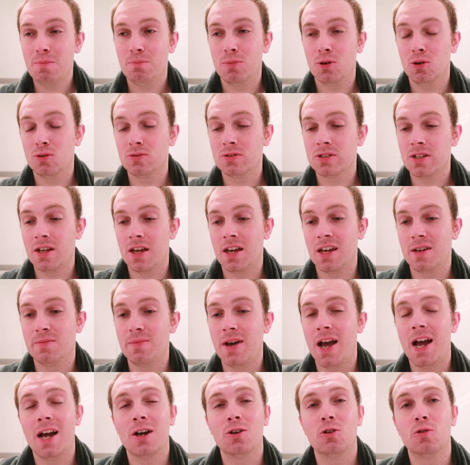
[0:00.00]
but
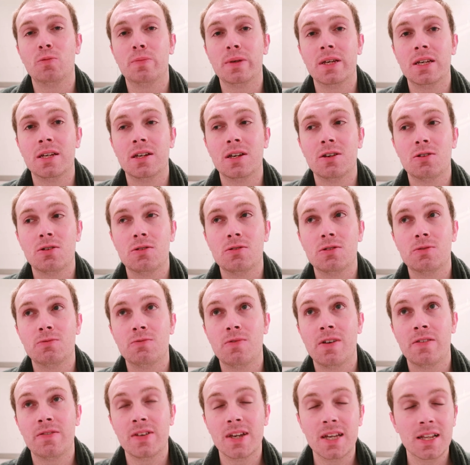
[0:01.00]
I'll be
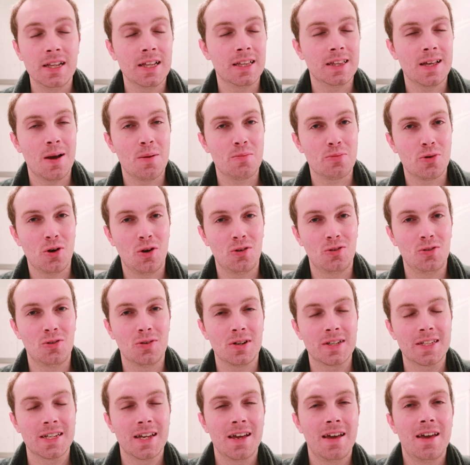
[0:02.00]
revealing that
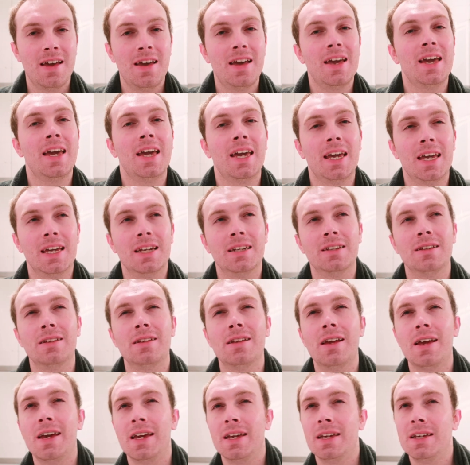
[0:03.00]
product
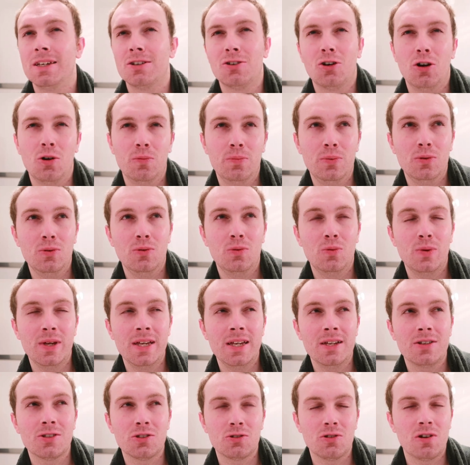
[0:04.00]
in a couple
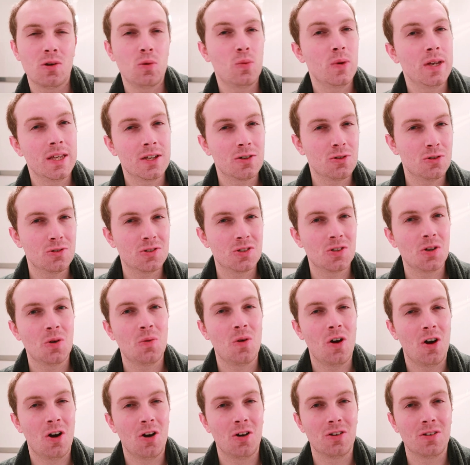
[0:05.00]
weeks or a week or
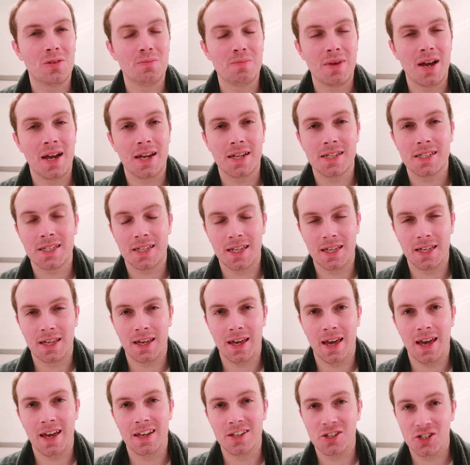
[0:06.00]
so on my
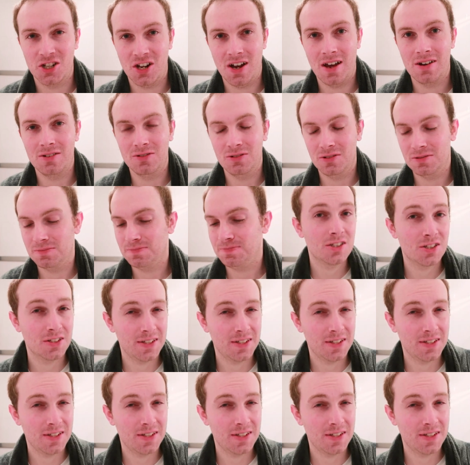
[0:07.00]
skincare channel.